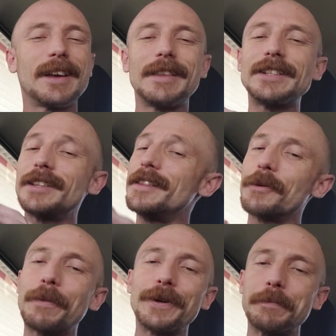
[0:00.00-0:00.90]
Allegedly,
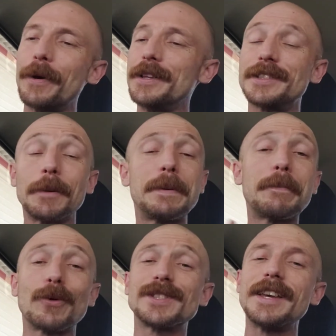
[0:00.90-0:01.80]
they're buddy buddy. Some
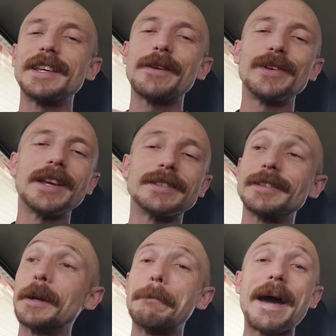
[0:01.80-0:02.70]
people are saying Kevin Gates is
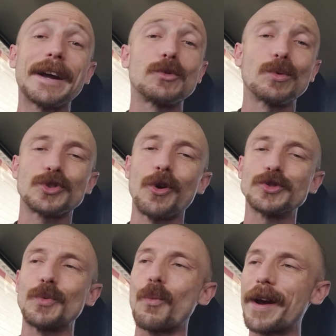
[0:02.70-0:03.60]
going to backdoor
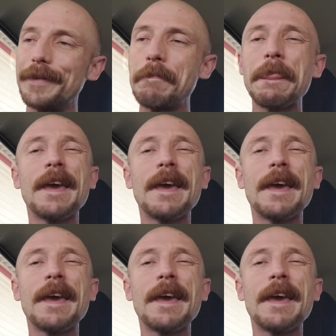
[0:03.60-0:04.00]
Charleston White.